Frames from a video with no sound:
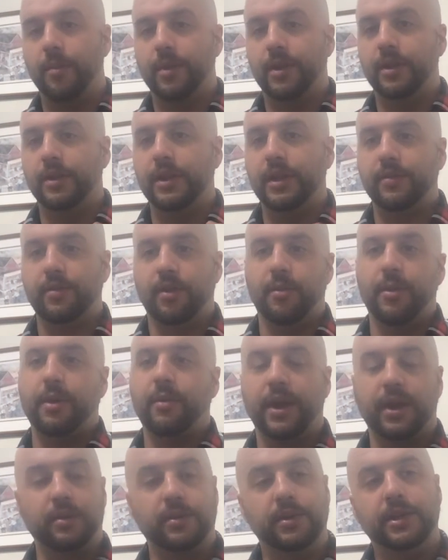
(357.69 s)
I'm gonna leave all my
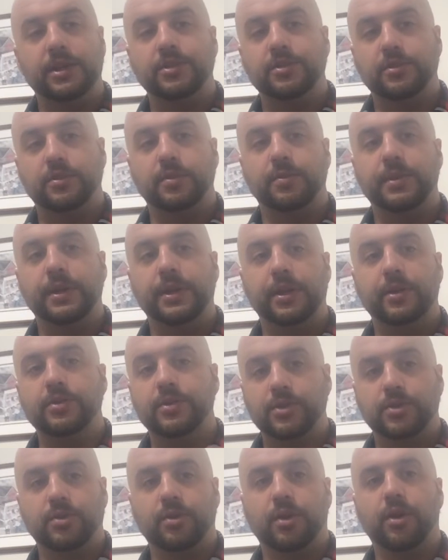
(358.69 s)
recommendations for
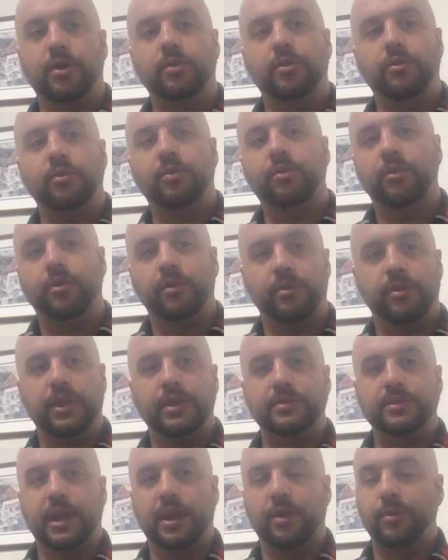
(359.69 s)
pillows. These are all
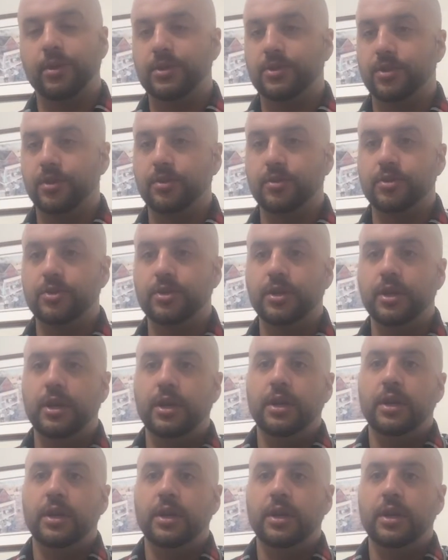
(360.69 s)
things that I researched.